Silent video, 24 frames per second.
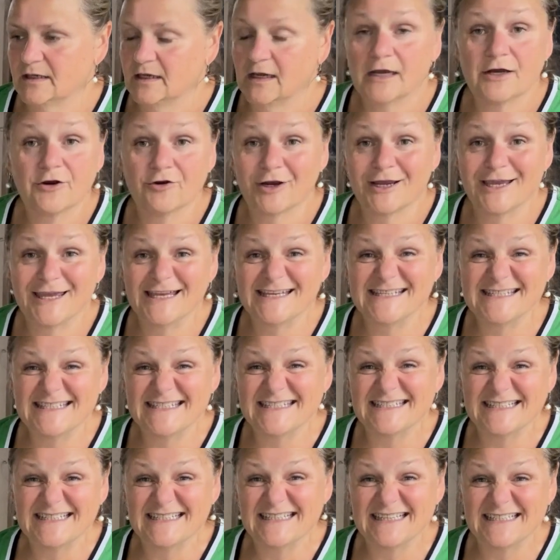crickets,
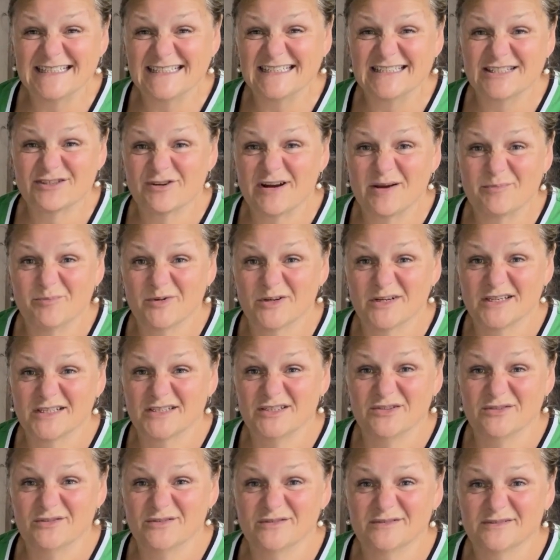and I like to scrapbook and
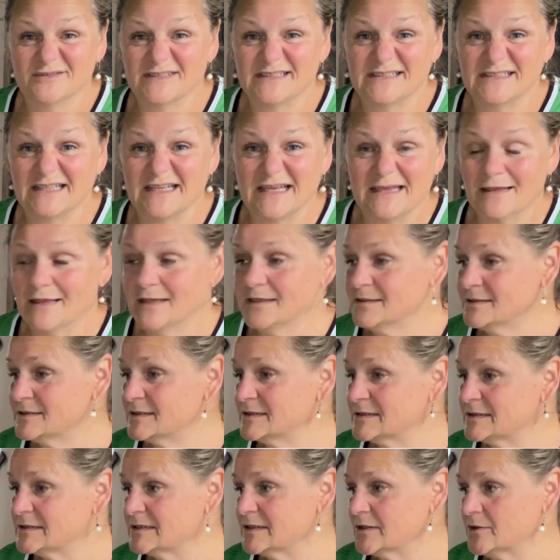do silly things,
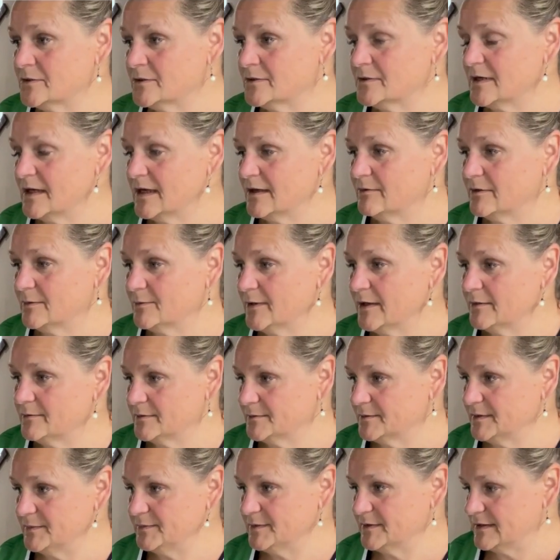so I will
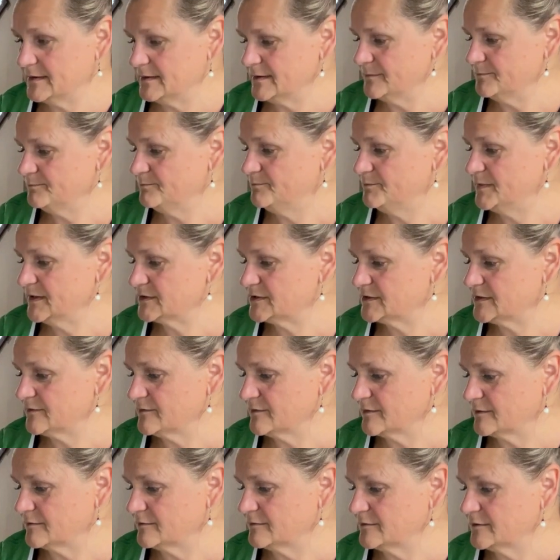probably put a picture
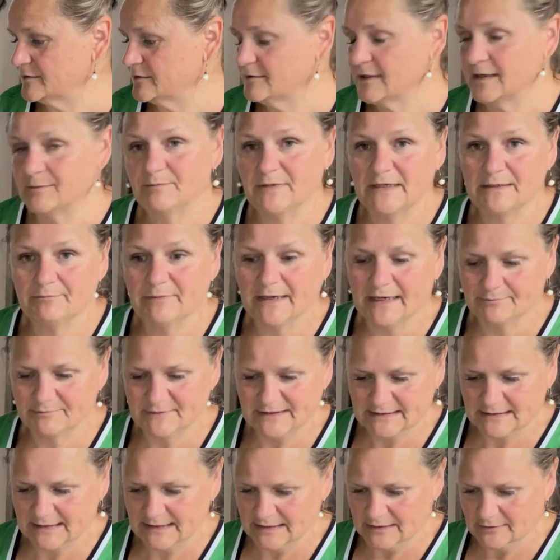of a great big bad
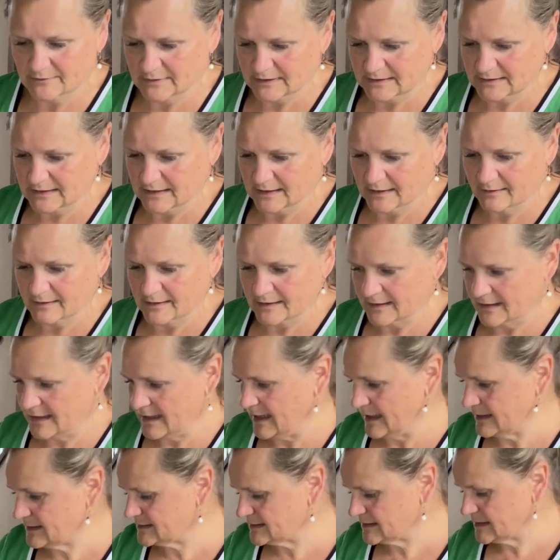mosquito on there and an
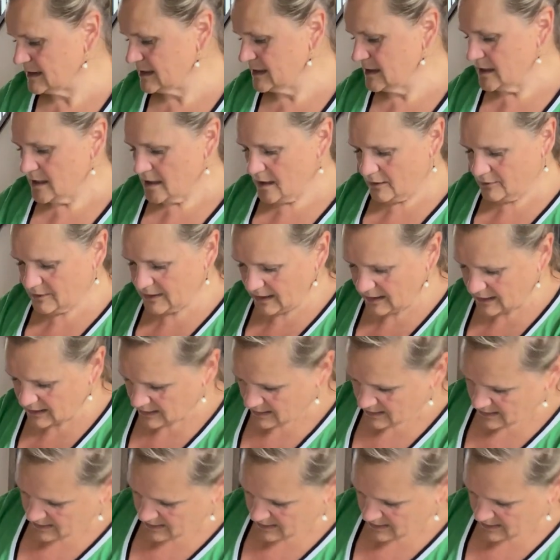X. Okay,